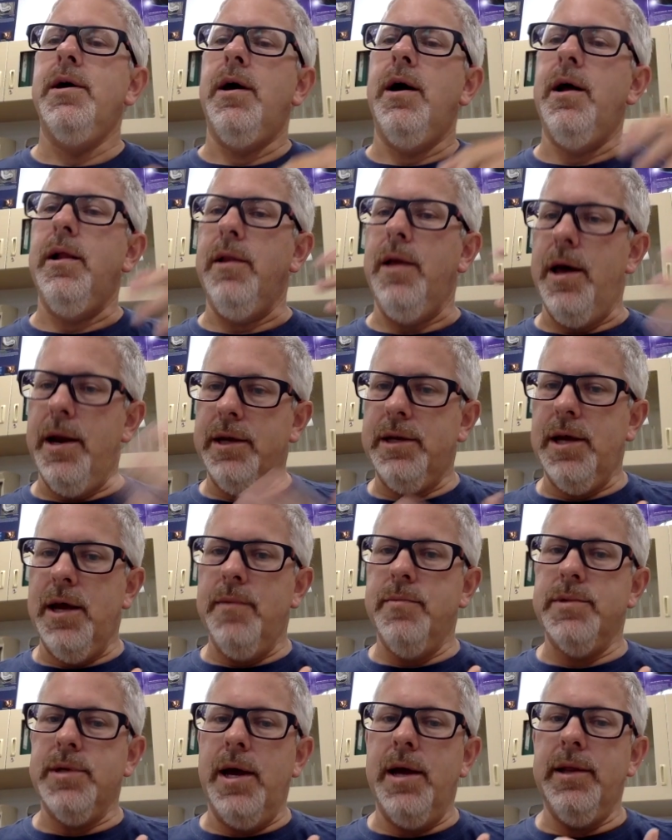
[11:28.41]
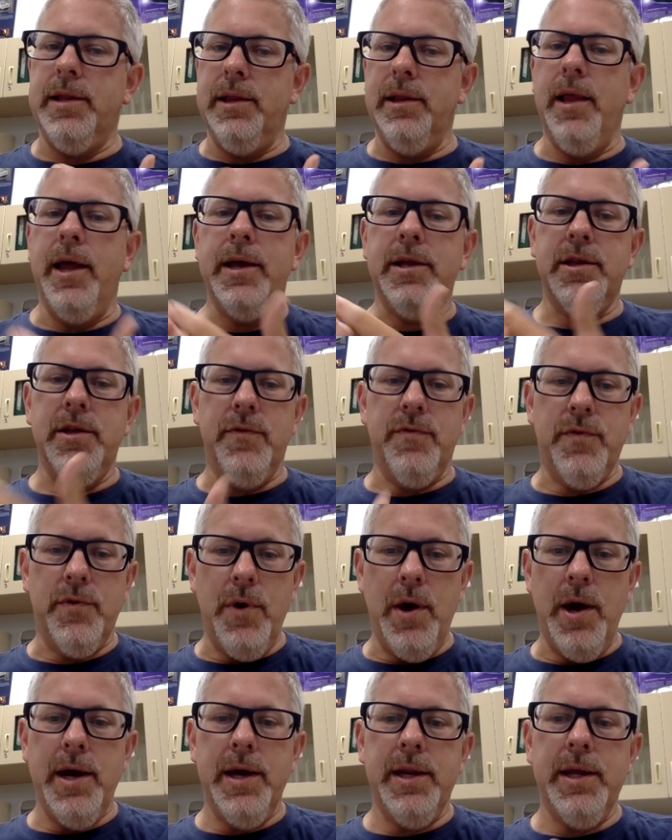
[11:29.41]
A lot of times I like the
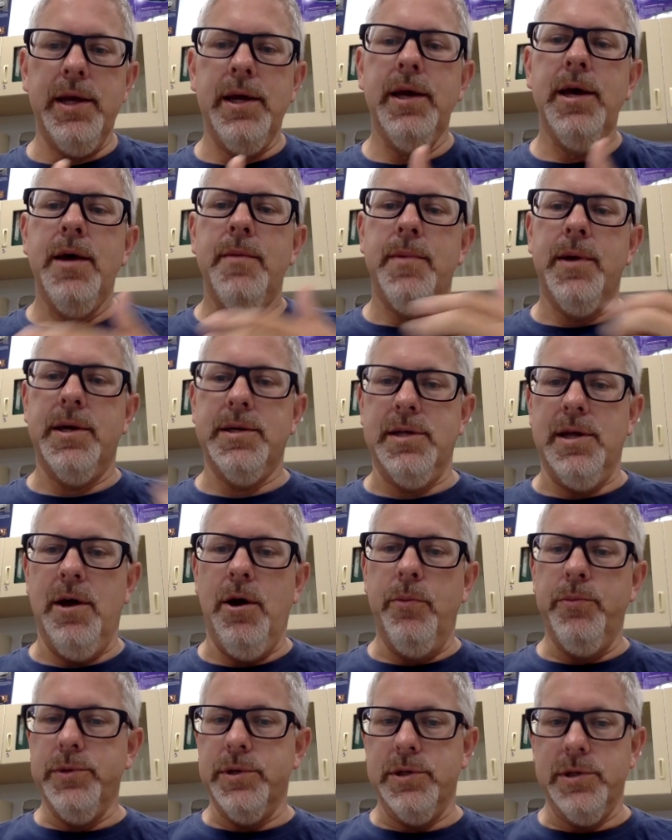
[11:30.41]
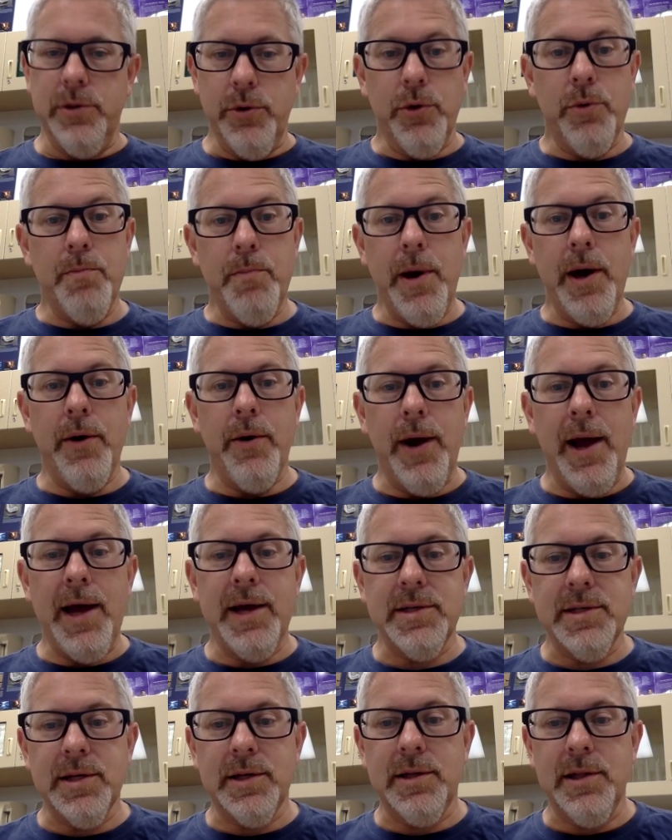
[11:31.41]
variety because it helps us learn better
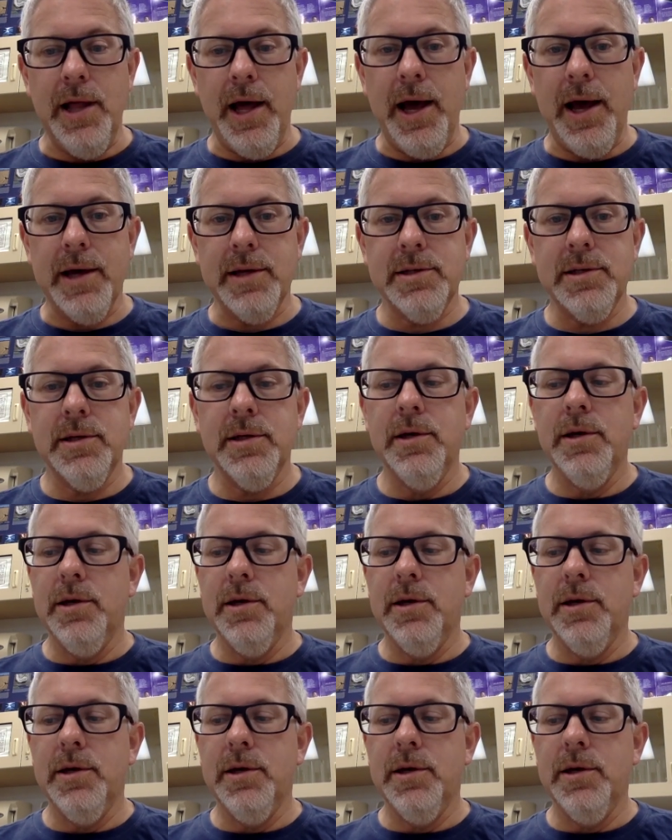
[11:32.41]
as a class.